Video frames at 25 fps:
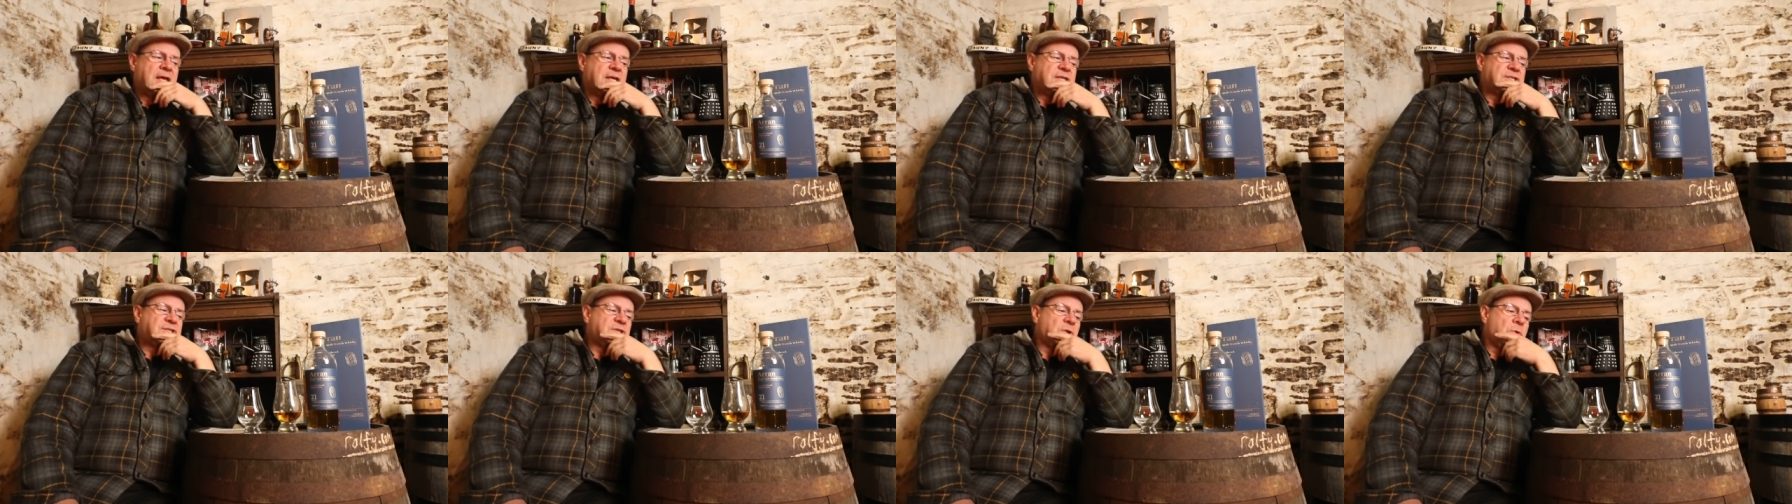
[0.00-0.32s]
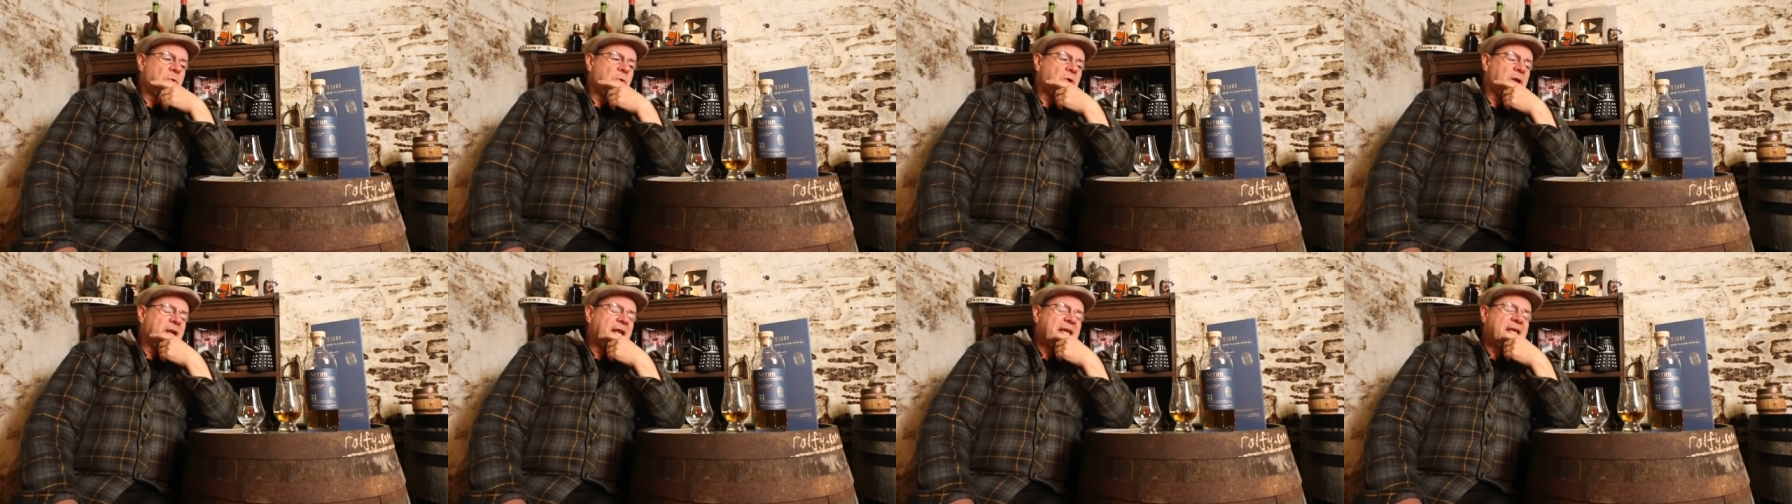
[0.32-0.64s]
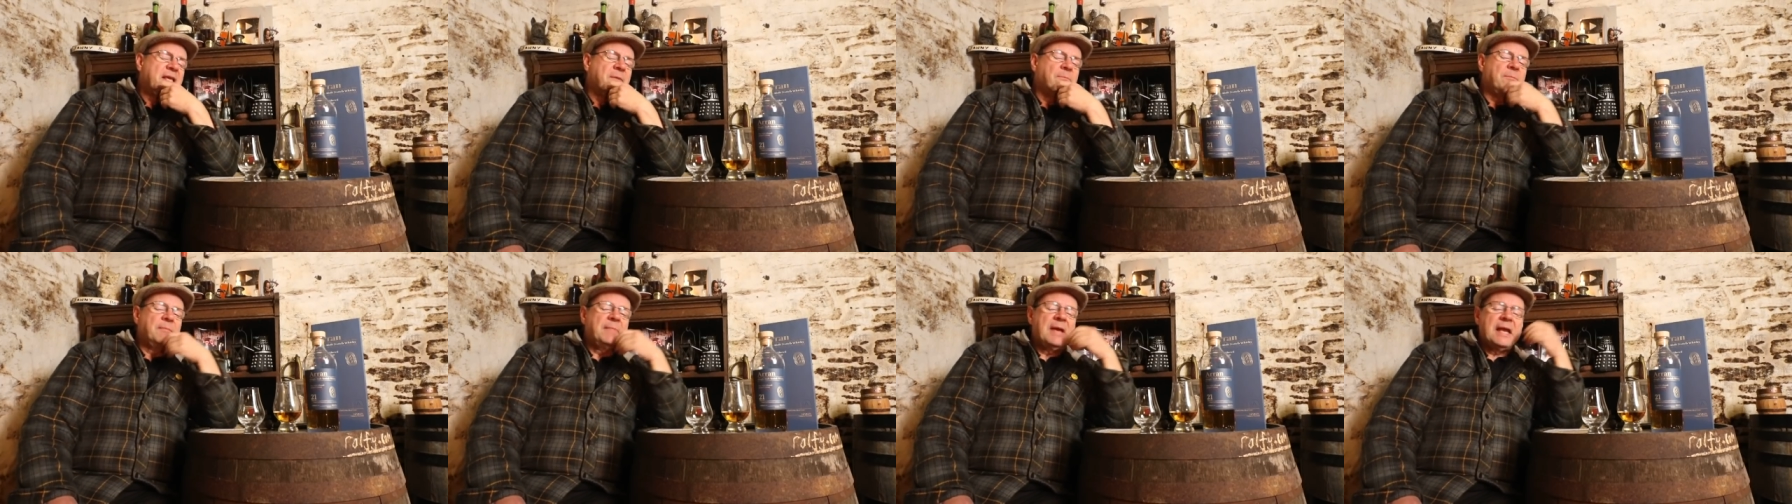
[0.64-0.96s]
So
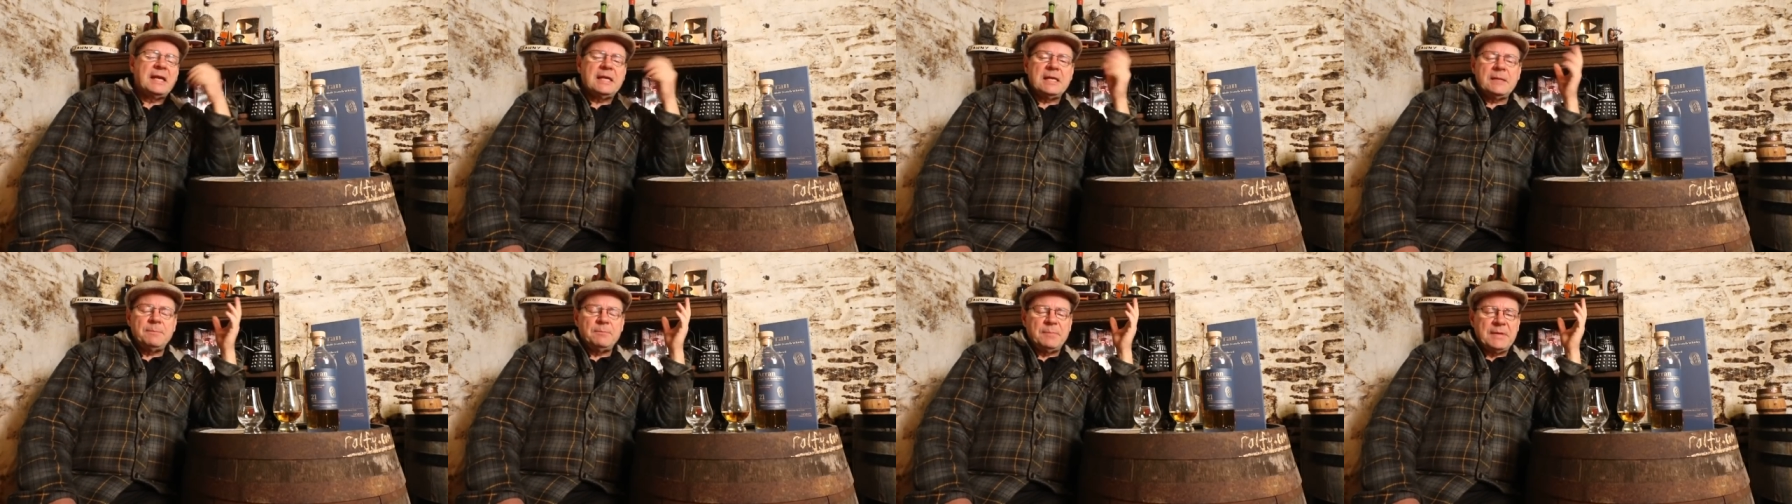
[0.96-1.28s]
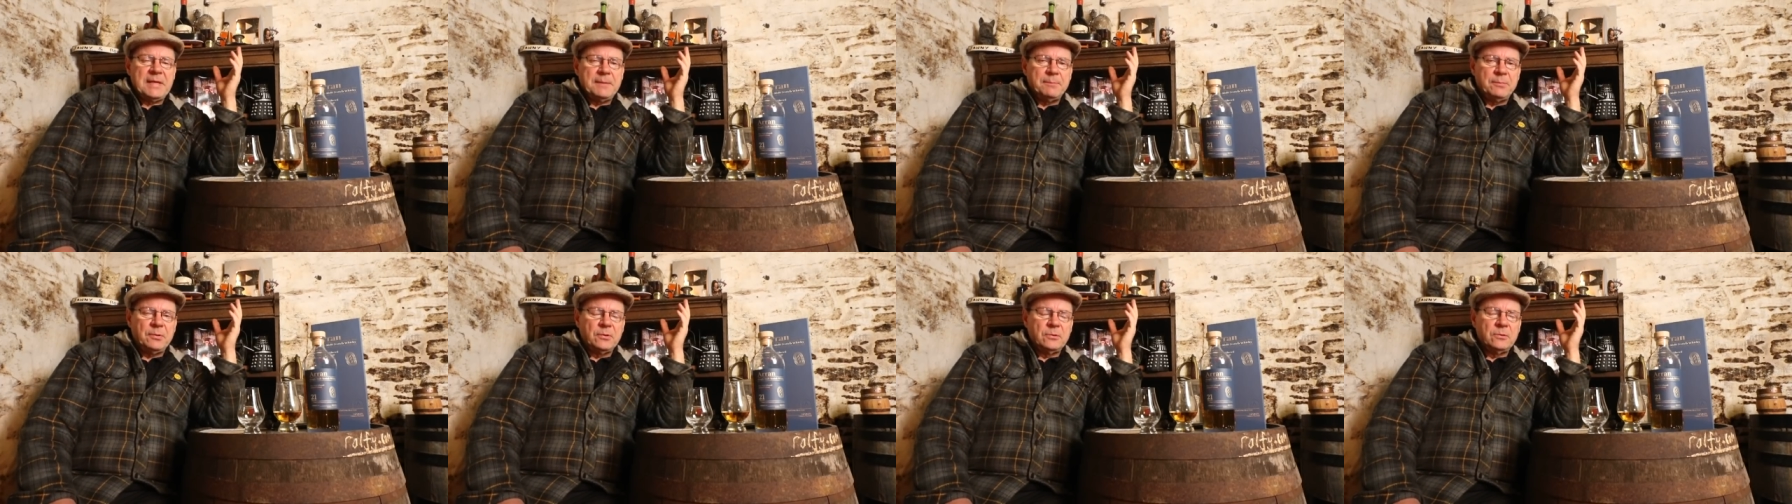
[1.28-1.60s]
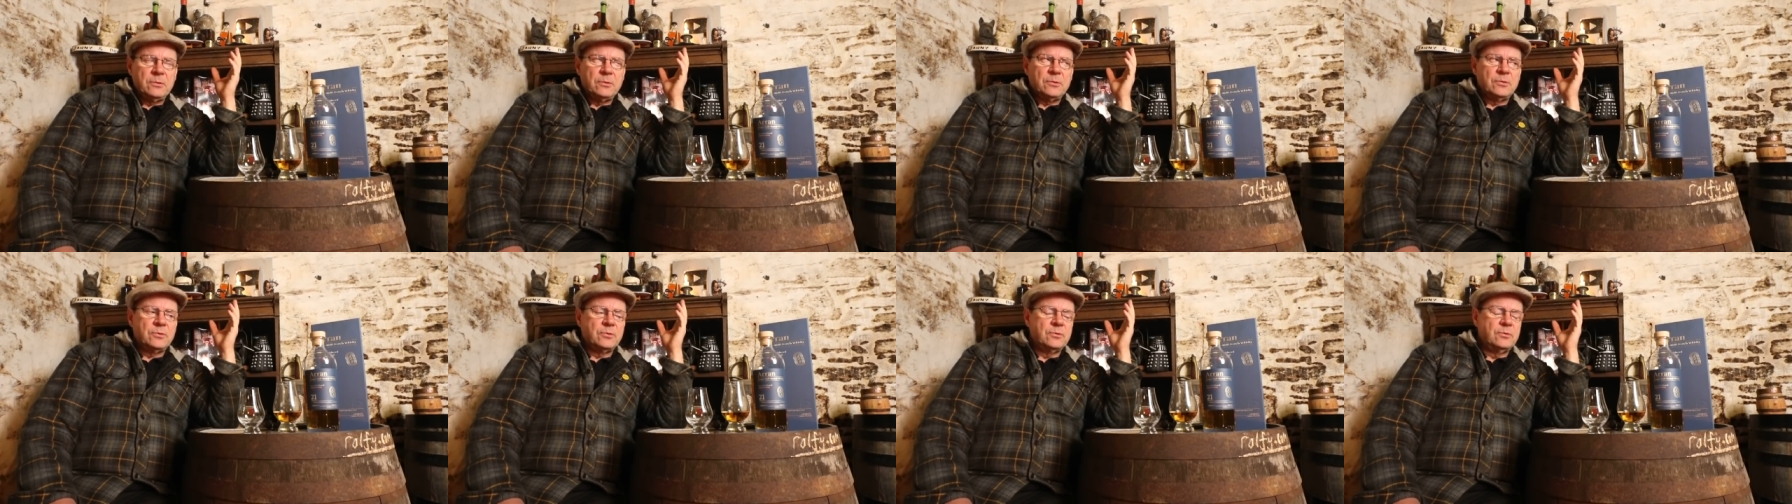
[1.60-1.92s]
like many
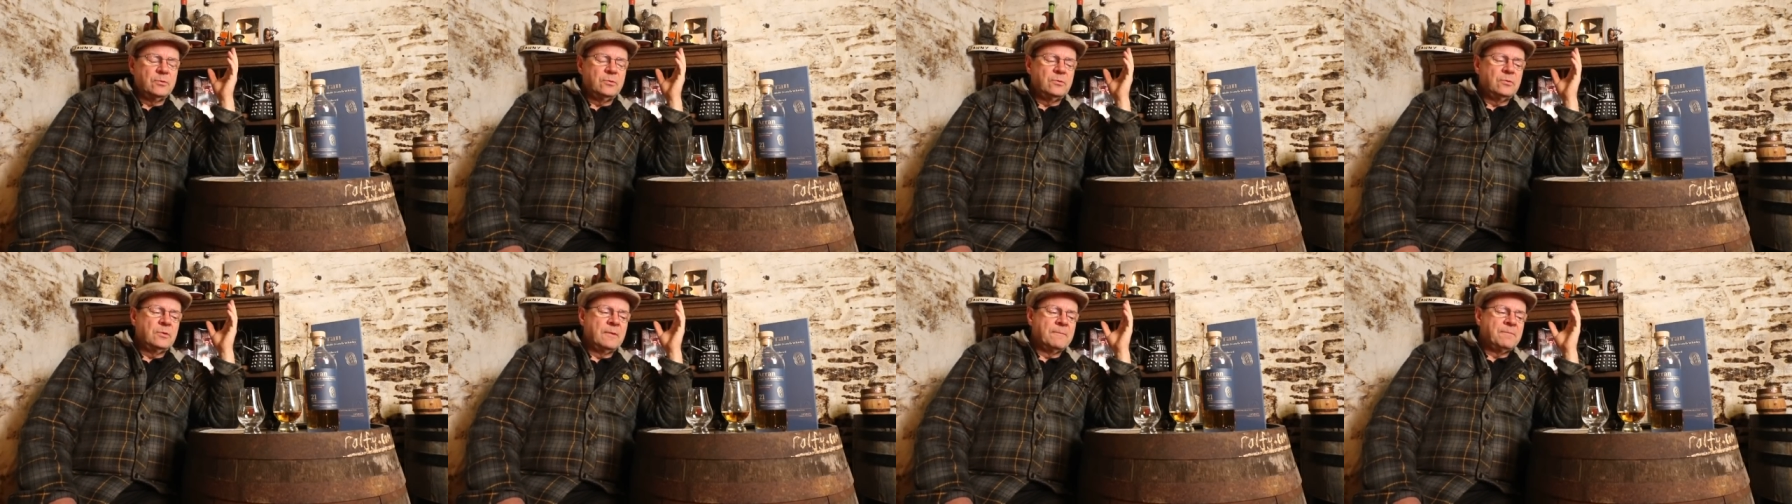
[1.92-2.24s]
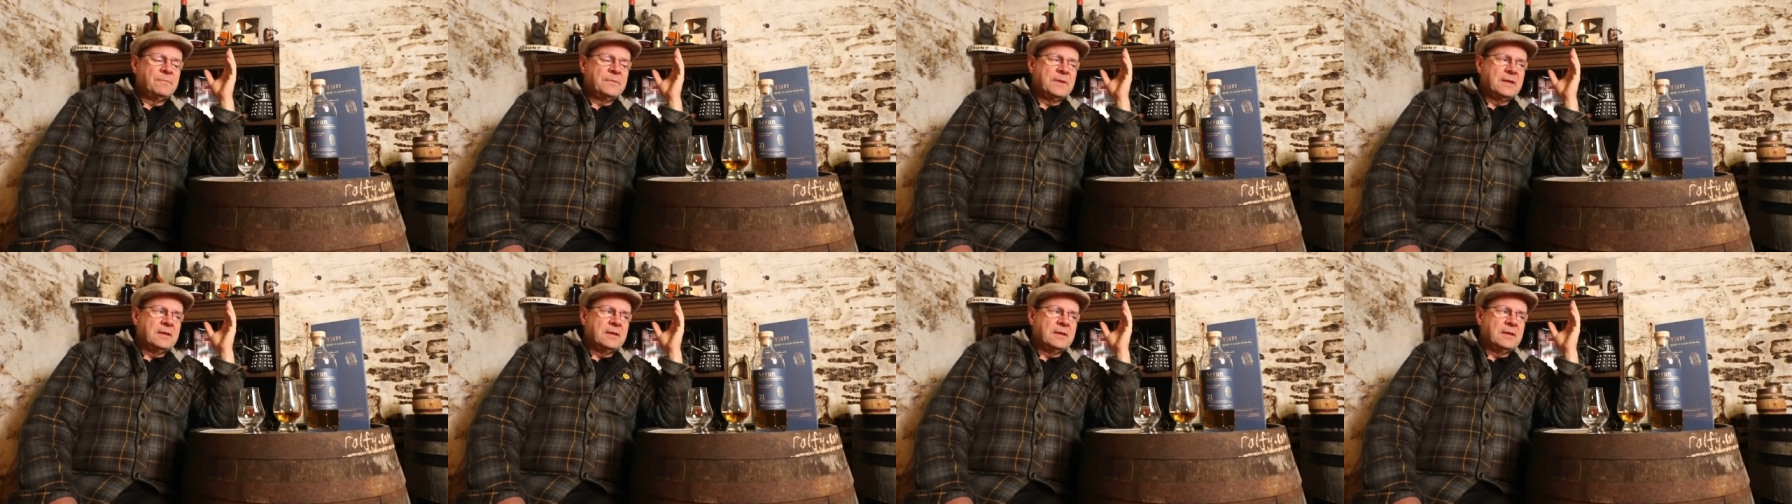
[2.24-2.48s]
people who